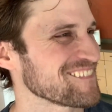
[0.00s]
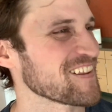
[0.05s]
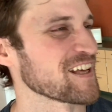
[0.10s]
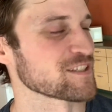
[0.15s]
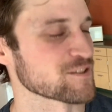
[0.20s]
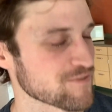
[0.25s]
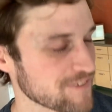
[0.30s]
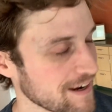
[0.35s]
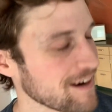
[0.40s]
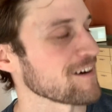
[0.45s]

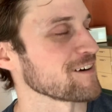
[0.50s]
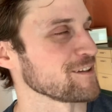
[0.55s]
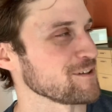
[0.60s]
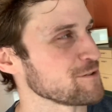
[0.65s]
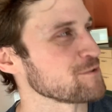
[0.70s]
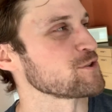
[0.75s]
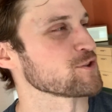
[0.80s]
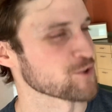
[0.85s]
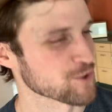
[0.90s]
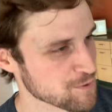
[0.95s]
That's fair.
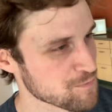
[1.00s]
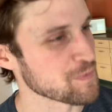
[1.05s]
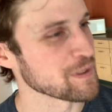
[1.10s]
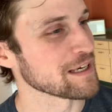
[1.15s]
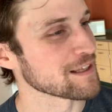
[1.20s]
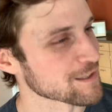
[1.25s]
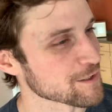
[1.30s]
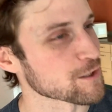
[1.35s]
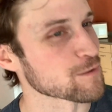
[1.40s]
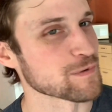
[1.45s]
You should be
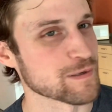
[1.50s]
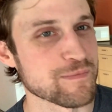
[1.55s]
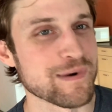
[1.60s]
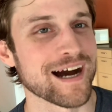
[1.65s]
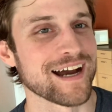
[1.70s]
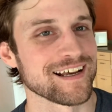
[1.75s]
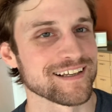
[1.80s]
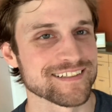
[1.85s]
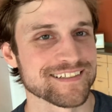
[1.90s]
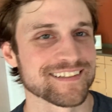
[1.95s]
a little bit
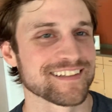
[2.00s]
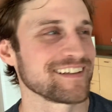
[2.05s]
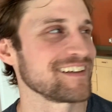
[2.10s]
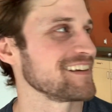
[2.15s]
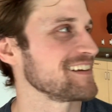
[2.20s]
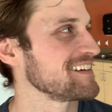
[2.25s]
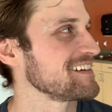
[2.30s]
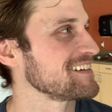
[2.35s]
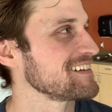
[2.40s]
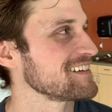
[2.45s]
biased. Well, I love my
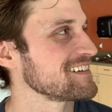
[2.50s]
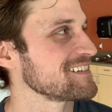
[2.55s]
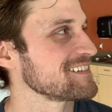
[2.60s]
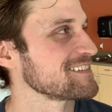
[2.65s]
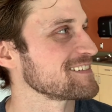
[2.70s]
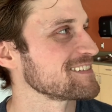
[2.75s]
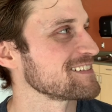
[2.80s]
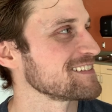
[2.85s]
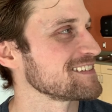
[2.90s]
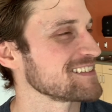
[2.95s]
dad,
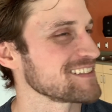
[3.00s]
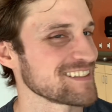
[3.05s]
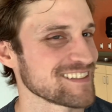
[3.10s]
and...